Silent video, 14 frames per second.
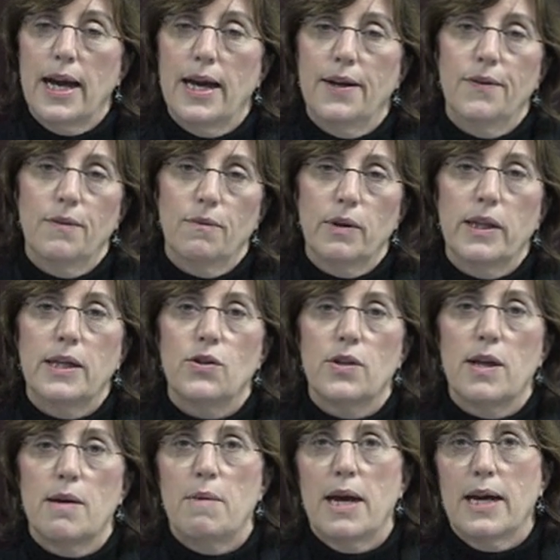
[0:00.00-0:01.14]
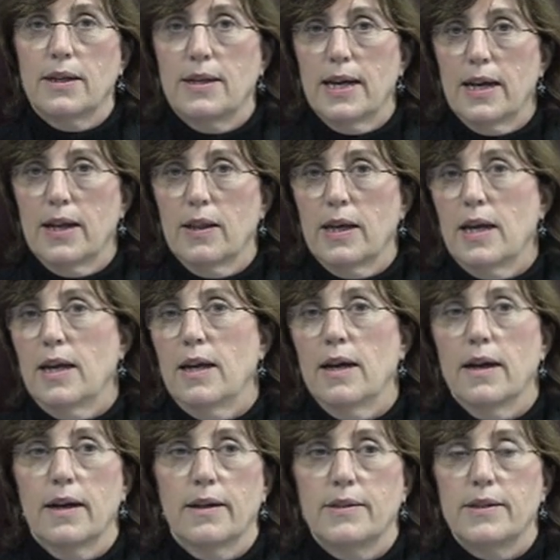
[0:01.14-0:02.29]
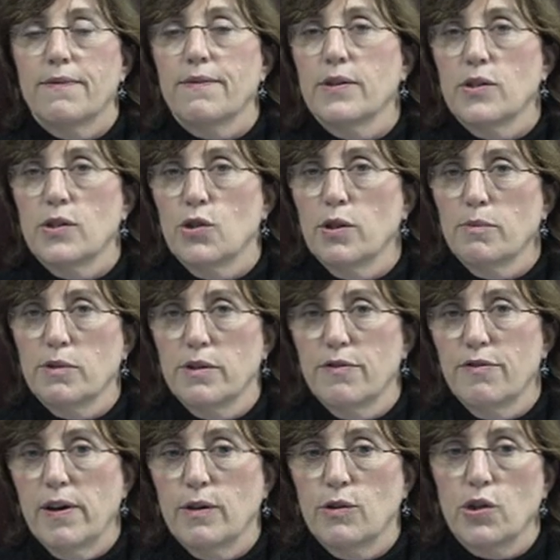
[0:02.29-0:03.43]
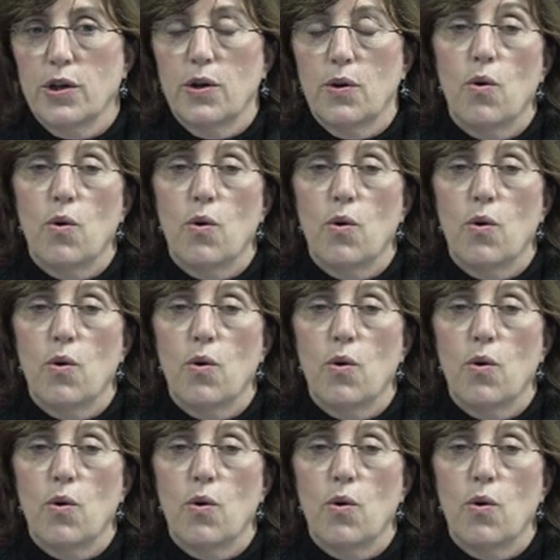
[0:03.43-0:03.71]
And really, do they make a daily difference in terms of function?